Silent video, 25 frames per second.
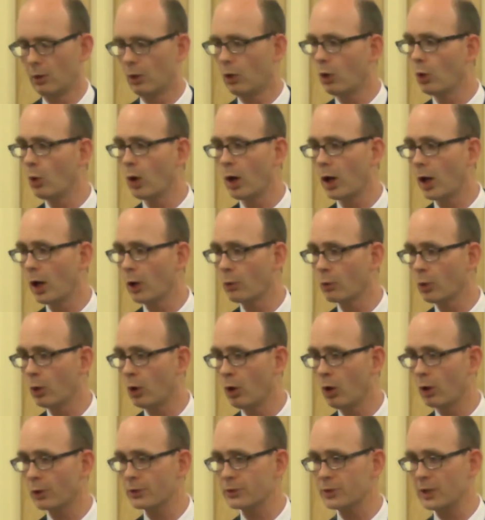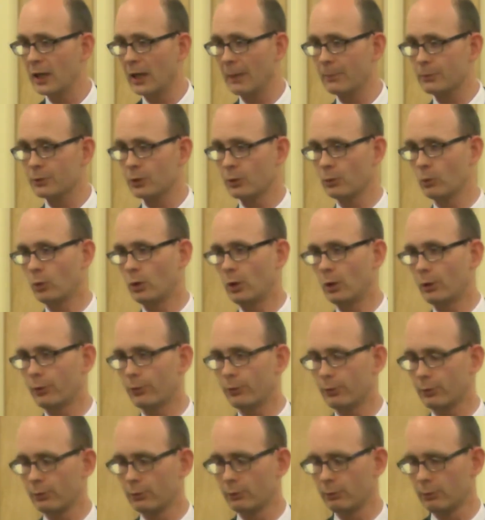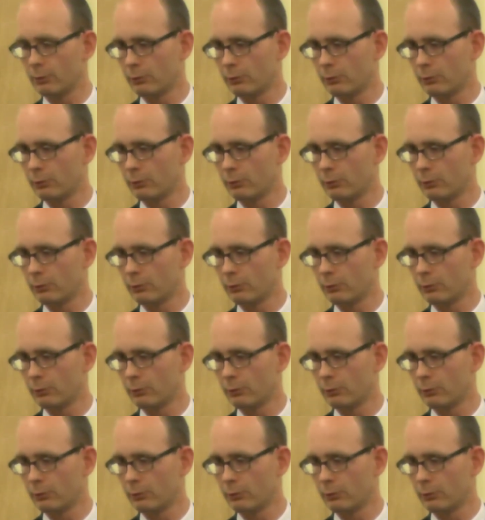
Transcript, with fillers: Oh, how wrong Samson was.